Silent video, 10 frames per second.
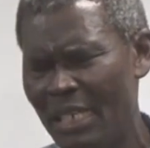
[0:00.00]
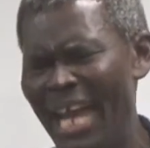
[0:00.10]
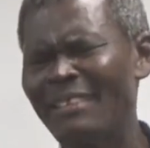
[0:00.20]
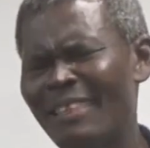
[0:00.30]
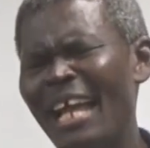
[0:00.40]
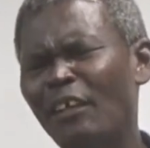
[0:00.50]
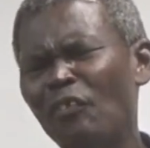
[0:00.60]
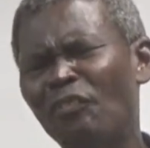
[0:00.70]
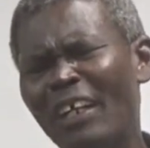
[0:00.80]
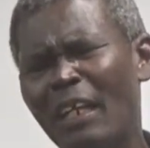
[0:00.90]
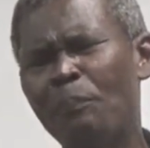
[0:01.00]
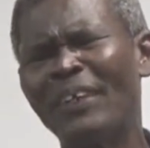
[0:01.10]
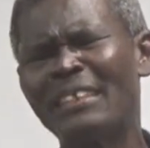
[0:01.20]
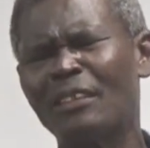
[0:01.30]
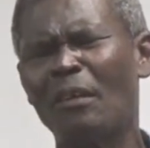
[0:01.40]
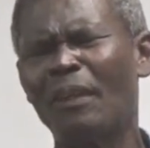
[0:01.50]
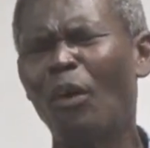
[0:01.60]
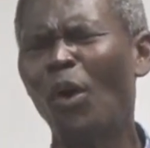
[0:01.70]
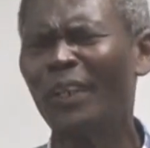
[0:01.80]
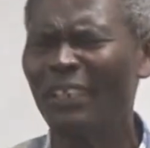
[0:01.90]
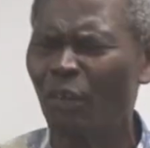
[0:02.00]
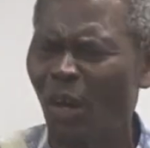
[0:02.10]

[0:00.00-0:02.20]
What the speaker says: I thank you for the presence of the Holy